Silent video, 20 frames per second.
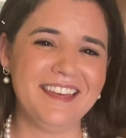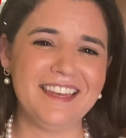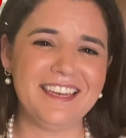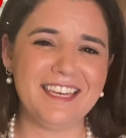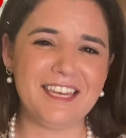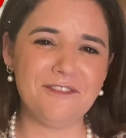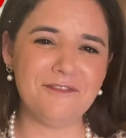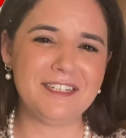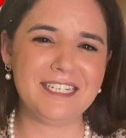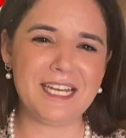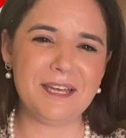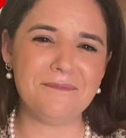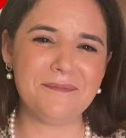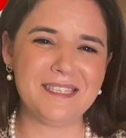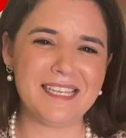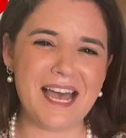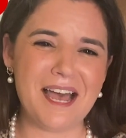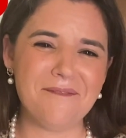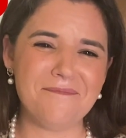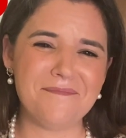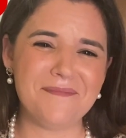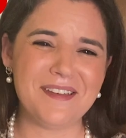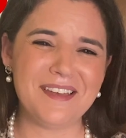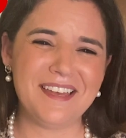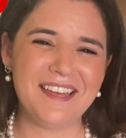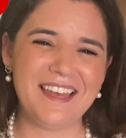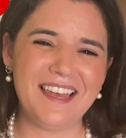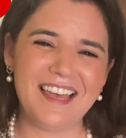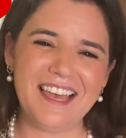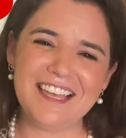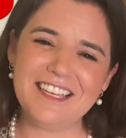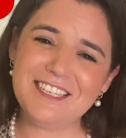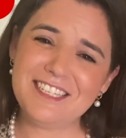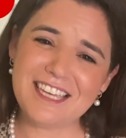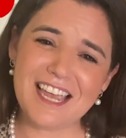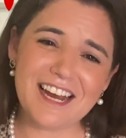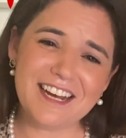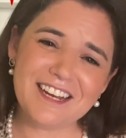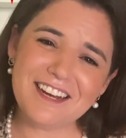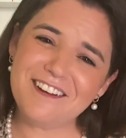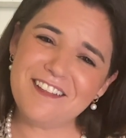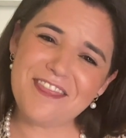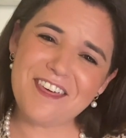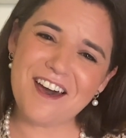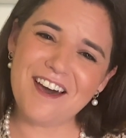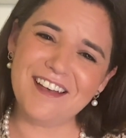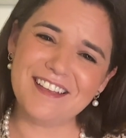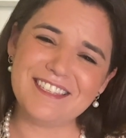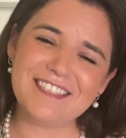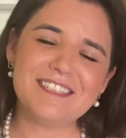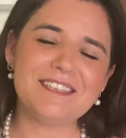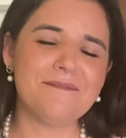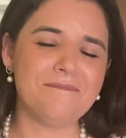give a thumbs up, and share your thoughts